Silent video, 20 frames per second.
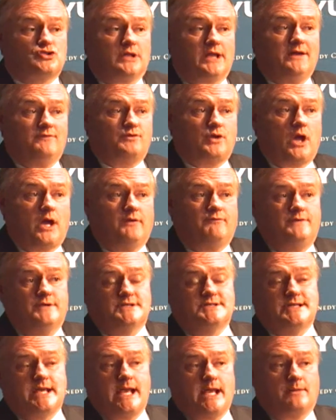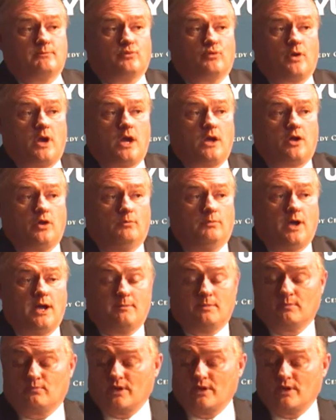left office and Barack Obama,